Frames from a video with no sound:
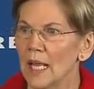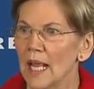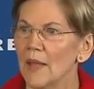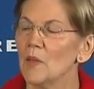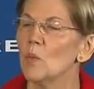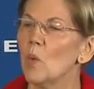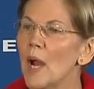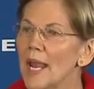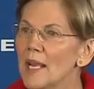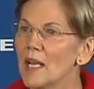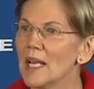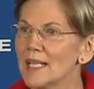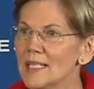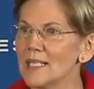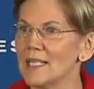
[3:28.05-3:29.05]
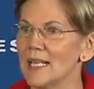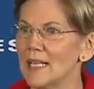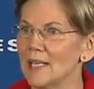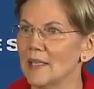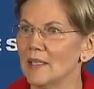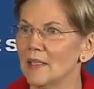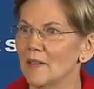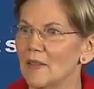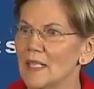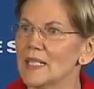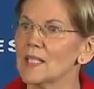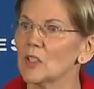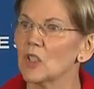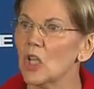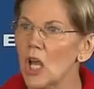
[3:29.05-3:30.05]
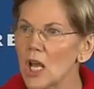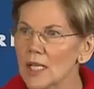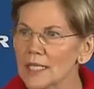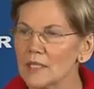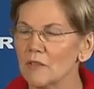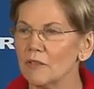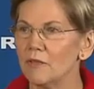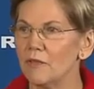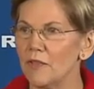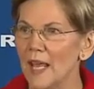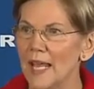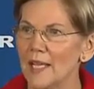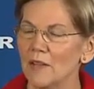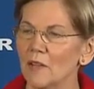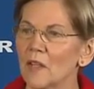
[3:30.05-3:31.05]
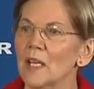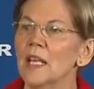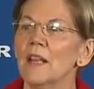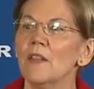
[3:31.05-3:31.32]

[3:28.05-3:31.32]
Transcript: And the way I see it, this loss of faith,